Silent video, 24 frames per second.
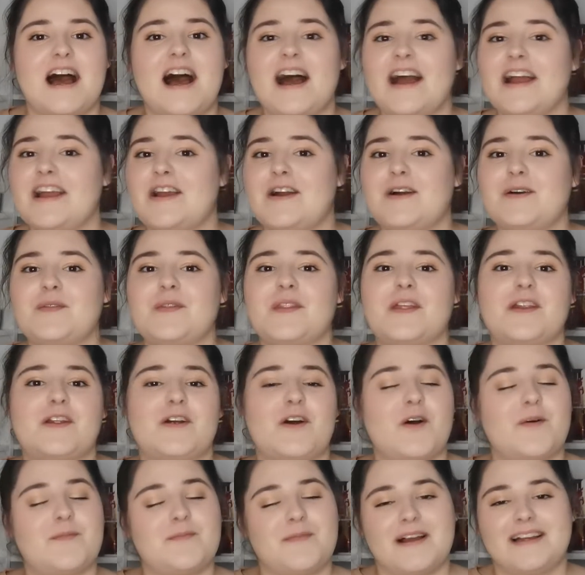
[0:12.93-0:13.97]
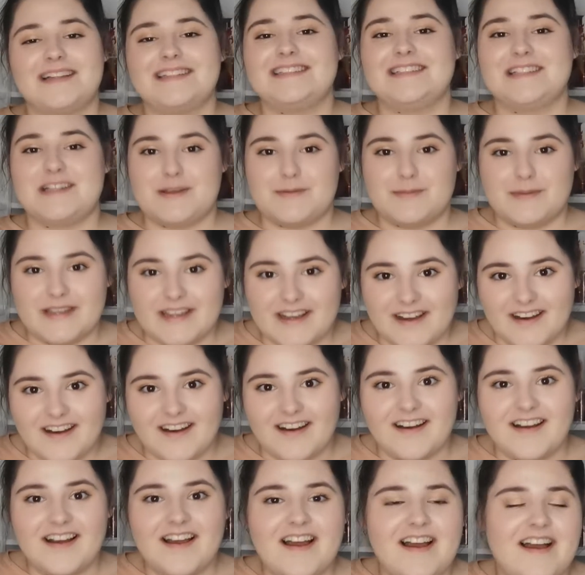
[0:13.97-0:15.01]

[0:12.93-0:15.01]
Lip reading: I own that are on my TBR.